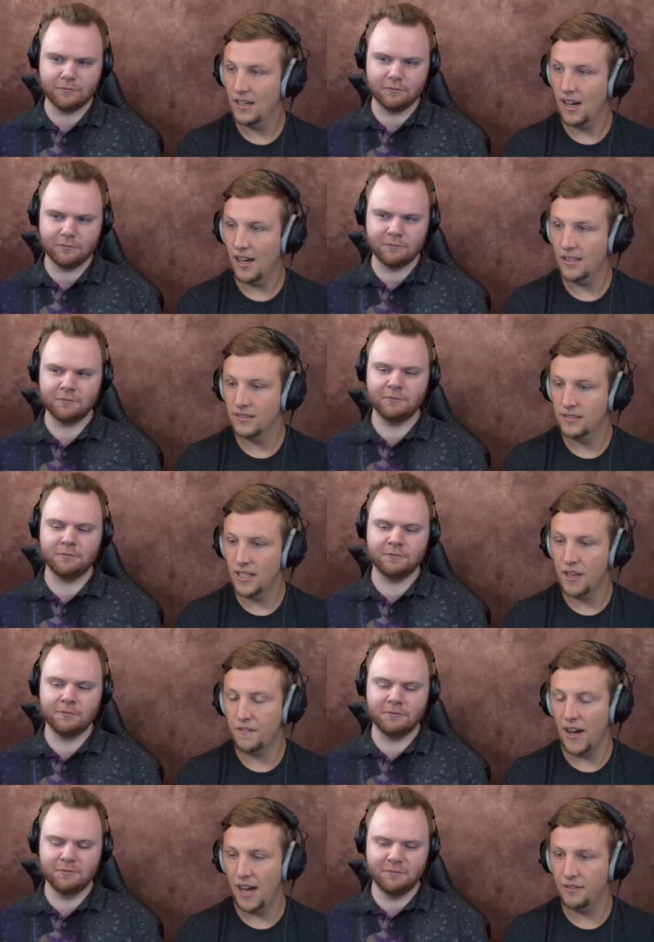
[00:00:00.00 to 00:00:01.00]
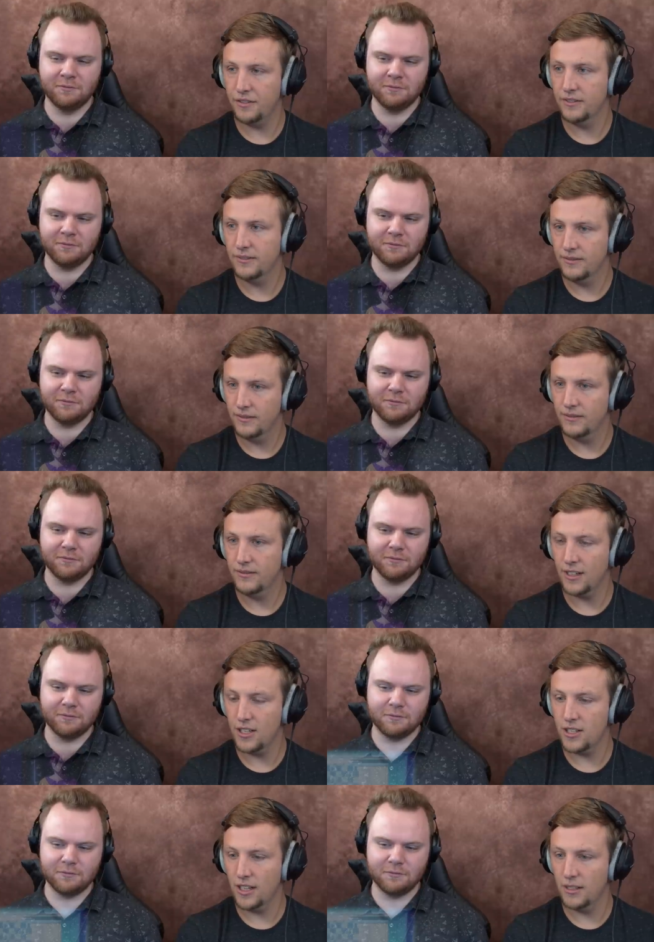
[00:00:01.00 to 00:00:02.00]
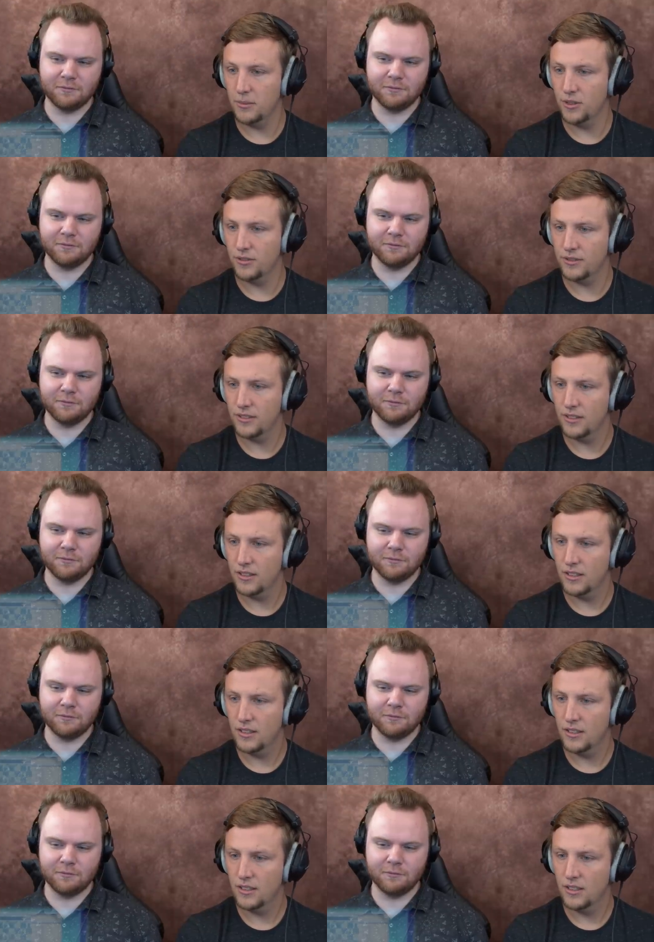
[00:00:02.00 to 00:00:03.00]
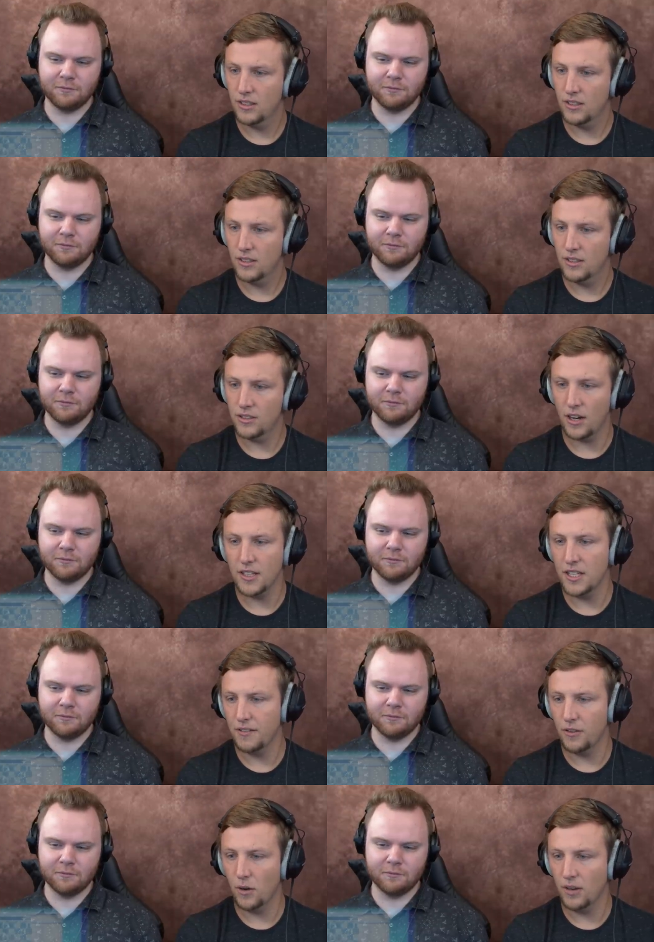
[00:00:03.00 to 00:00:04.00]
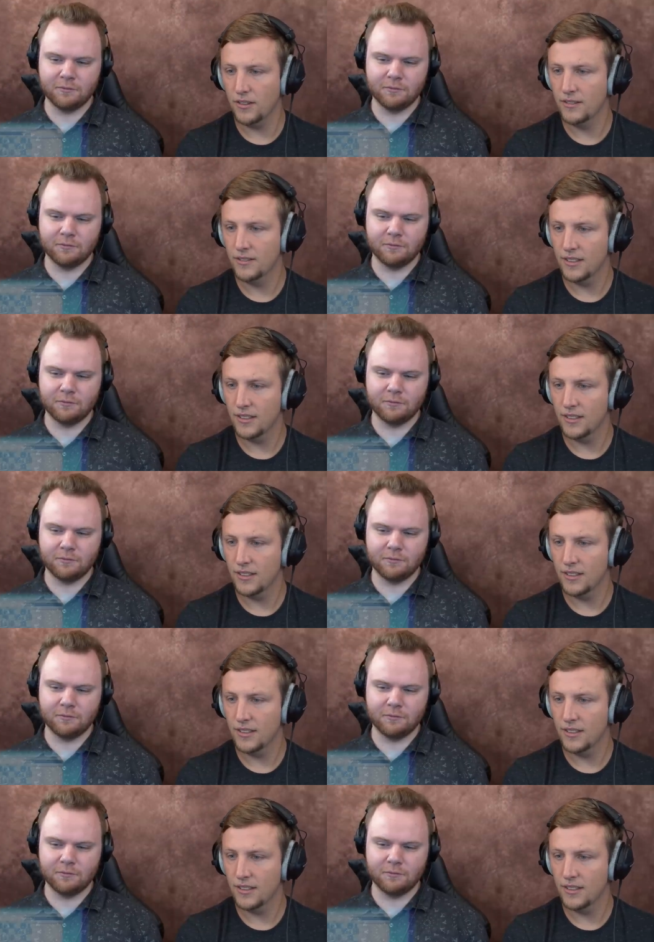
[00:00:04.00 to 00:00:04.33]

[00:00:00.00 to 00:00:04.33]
Speaker 1: Ah, e 5 Very solid move. Sorry, d4.